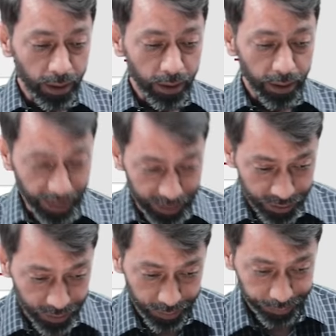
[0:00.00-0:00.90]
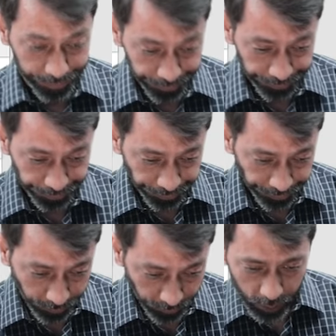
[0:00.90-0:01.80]
Next.
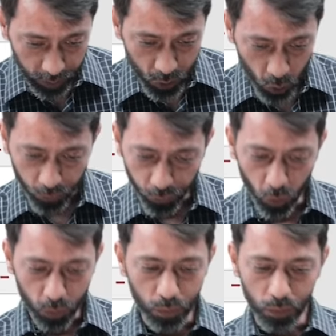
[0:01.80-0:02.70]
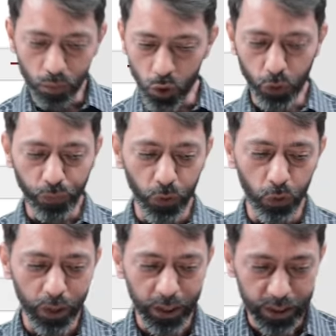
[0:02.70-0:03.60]
So for most of
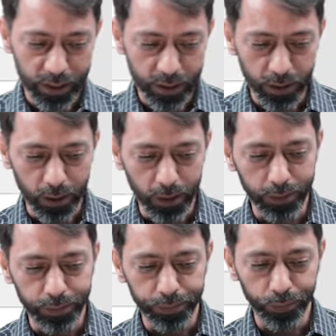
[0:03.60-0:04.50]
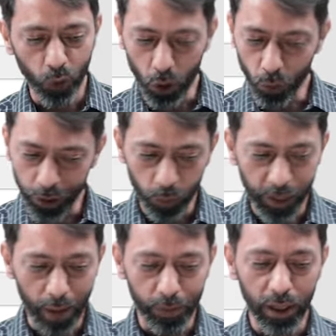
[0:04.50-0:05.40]
you, it is not going to
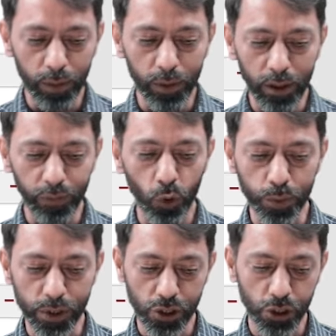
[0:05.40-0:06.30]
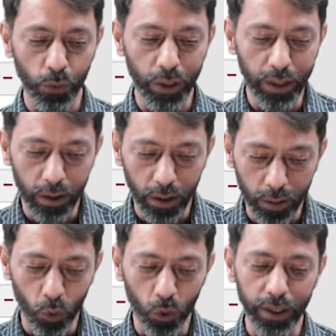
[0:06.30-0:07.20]
be applicable if you're pursuing
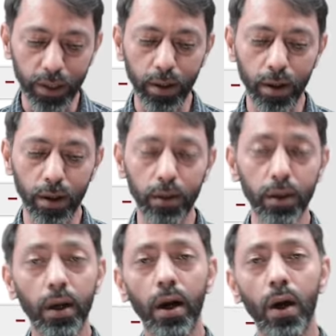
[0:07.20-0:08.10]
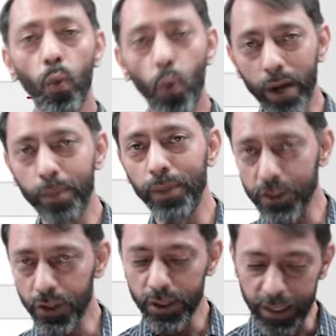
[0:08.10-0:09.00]
more than one
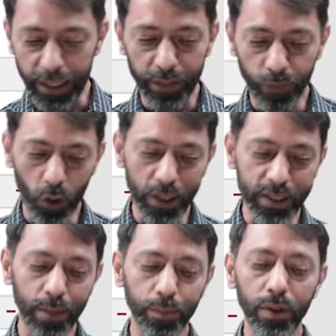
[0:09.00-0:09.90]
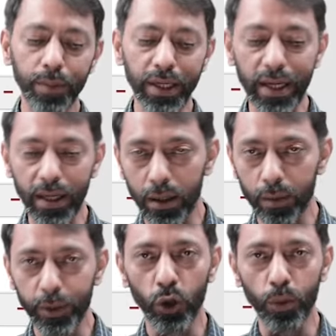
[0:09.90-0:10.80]
bachelor's degree, for example, BA
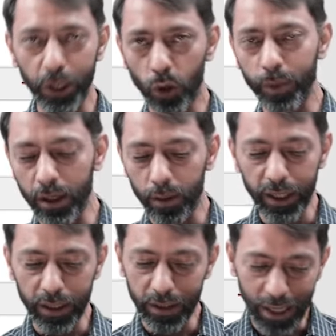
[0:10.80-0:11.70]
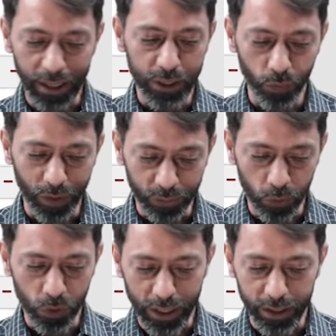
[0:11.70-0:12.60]
LLB or BCom LLB. In that case, you will have to
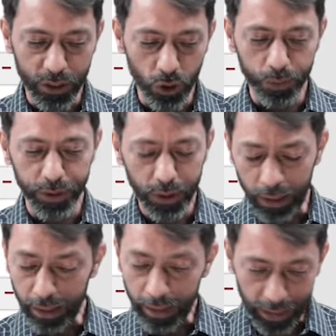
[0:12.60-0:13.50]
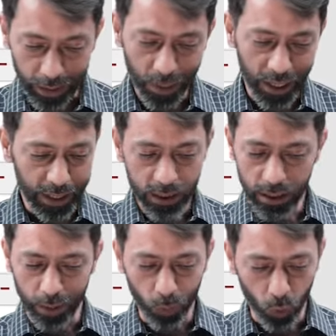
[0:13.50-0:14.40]
select this option. In my case,
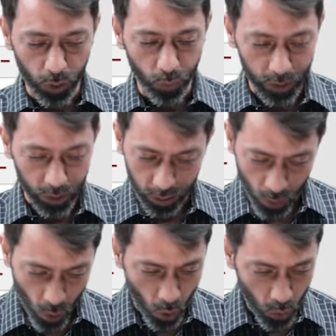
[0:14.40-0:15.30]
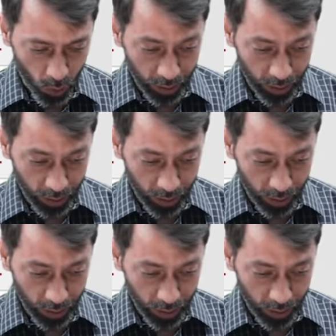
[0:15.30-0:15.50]
I am going with no.